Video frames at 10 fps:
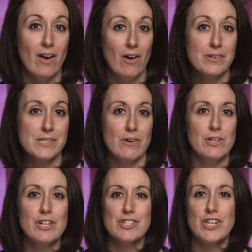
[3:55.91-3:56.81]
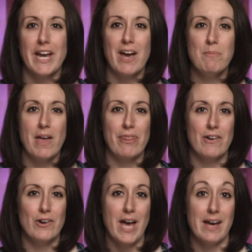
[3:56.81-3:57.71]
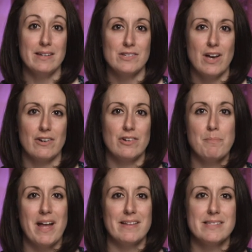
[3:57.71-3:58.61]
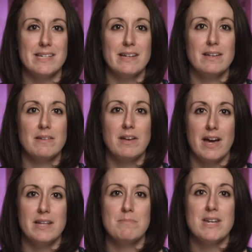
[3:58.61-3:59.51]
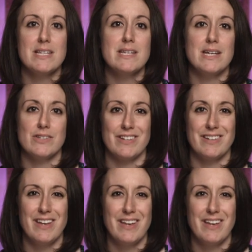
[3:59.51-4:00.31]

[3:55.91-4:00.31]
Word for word: Also, you can check out my Third Eye Chakra Balancing Guided Meditation,